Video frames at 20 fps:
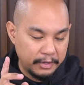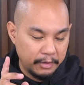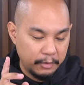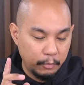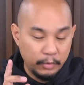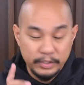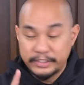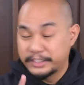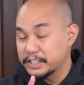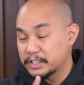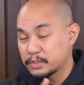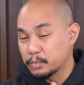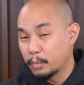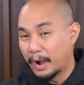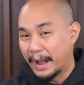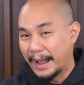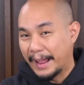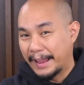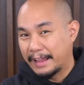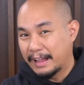which is
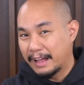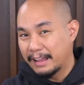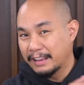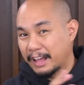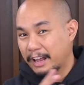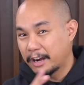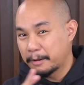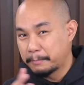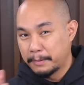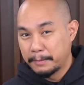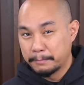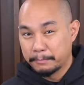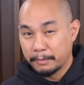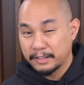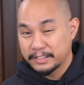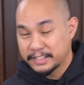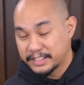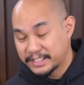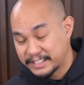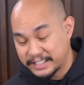why a lot of people
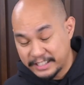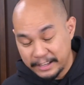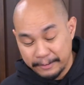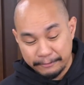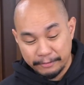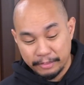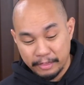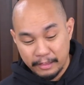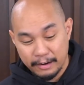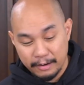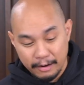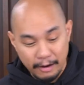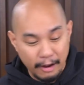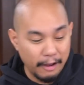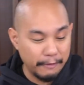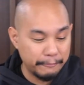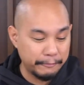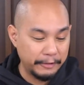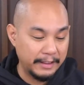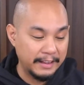sift their
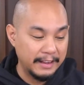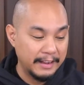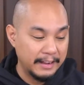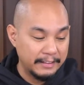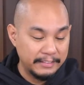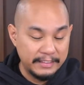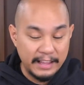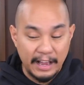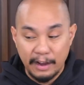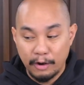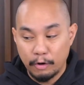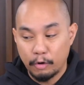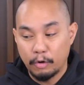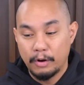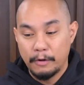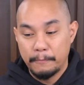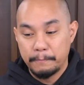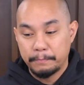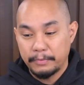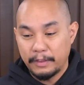coffee.
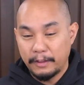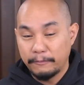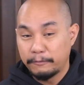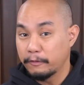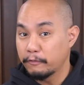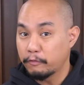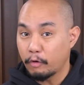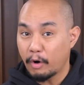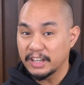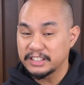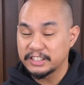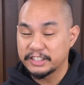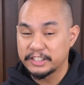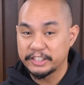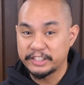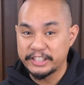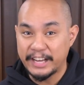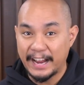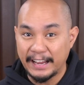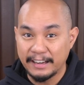Now, if you've watched the
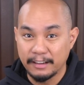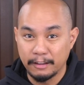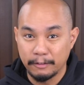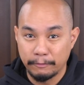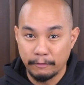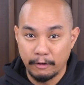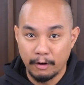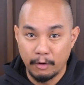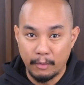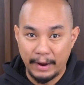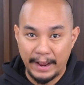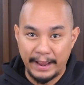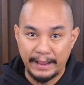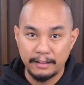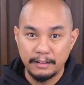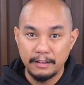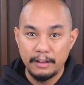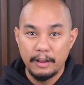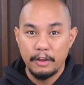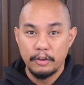channel for a
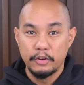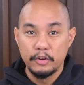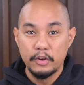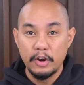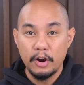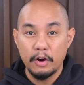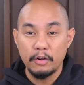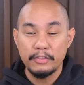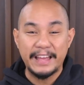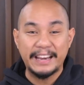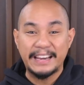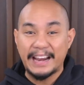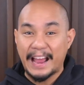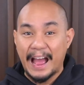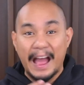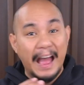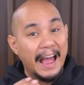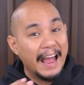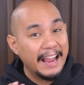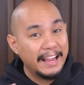while, you know that
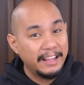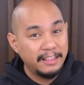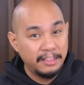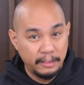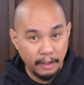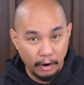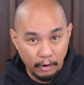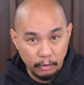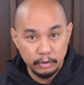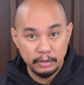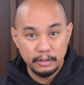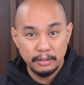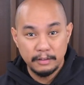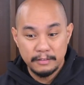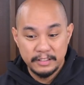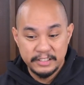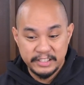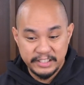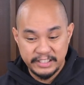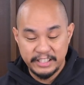I don't
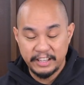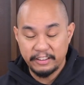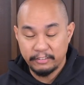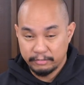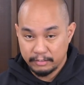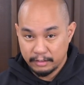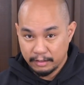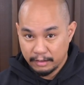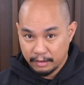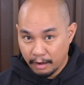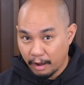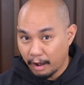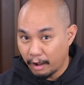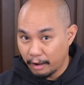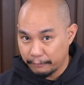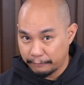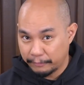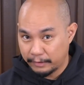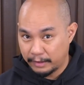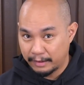sift
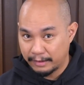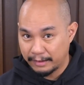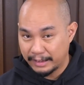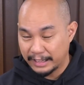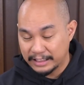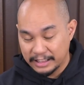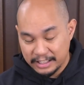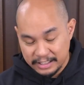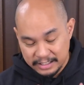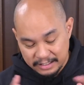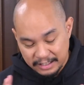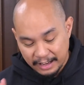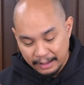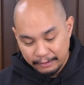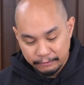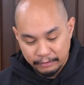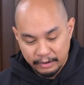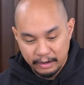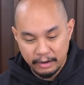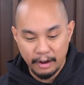coffee, at least
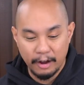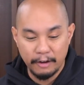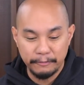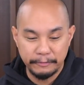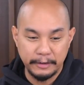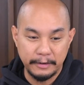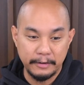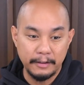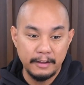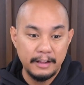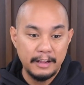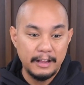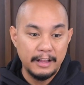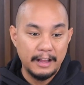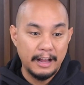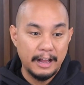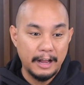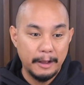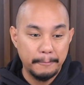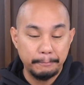not very often.
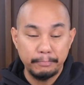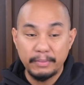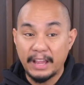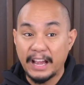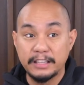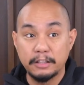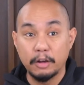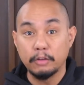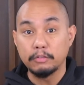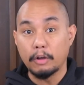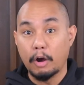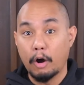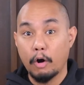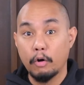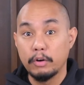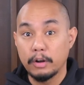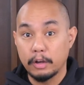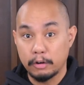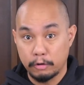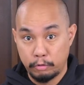I don't
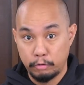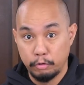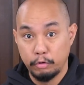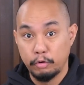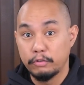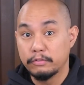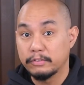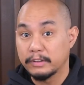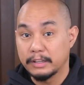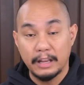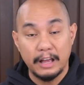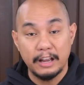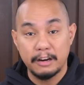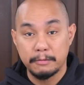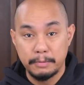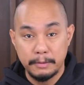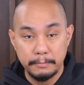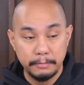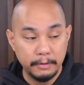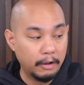own a Kruv. A lot of
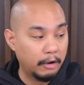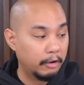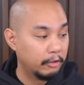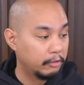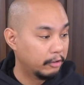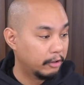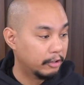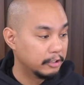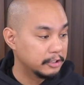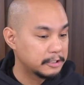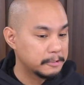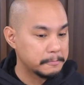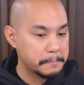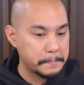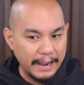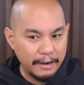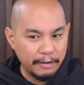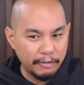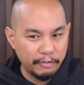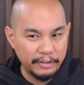people own those.
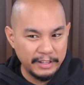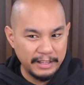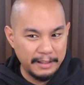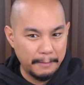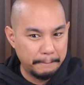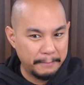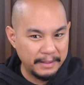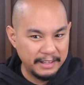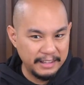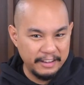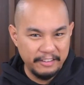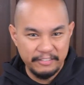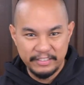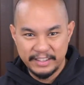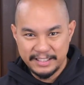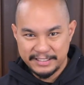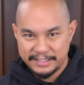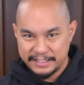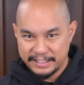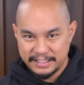I don't really believe in
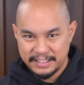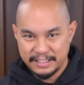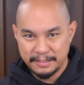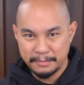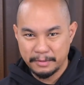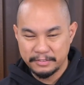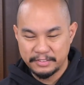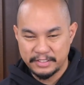the system of